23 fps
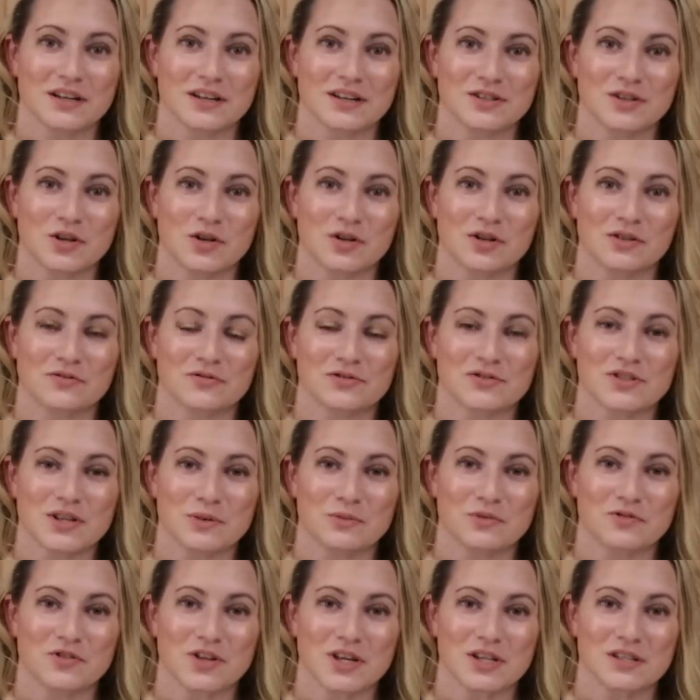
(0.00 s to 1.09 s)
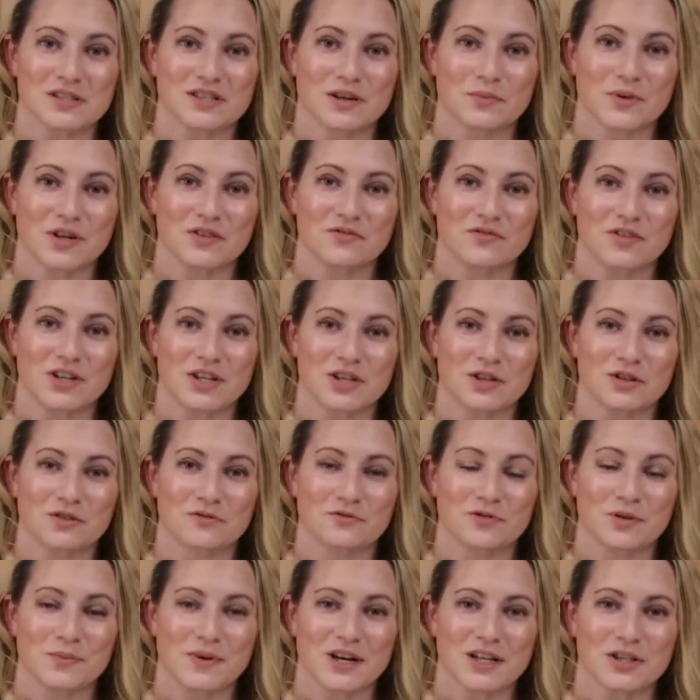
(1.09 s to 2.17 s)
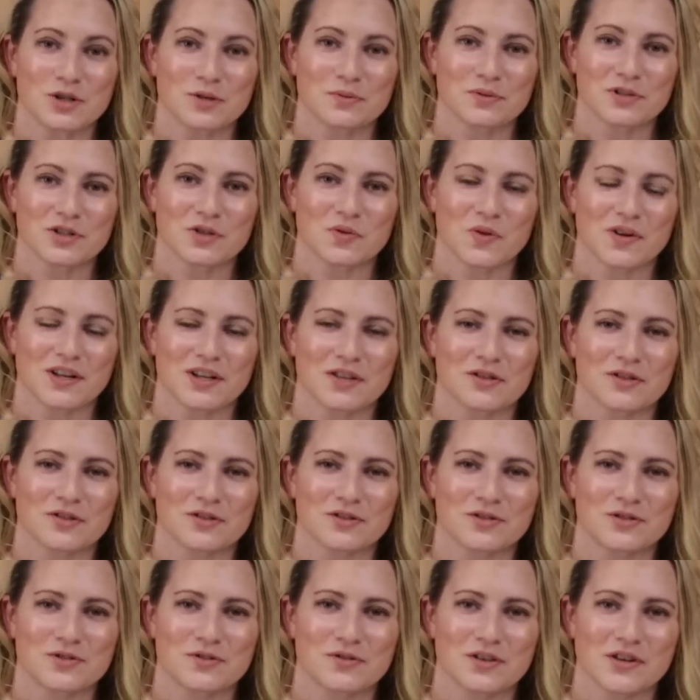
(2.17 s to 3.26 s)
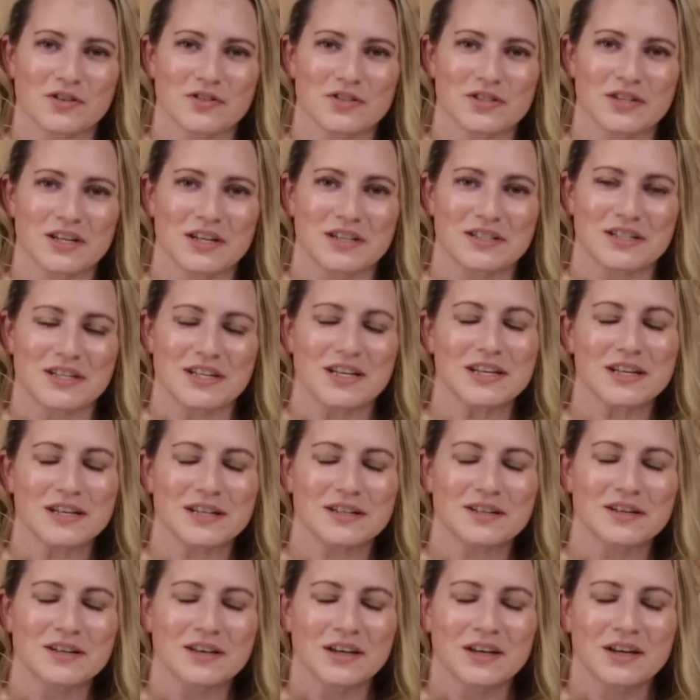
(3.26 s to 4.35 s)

I know if some of you guys saw my video from October 23rd, 2018,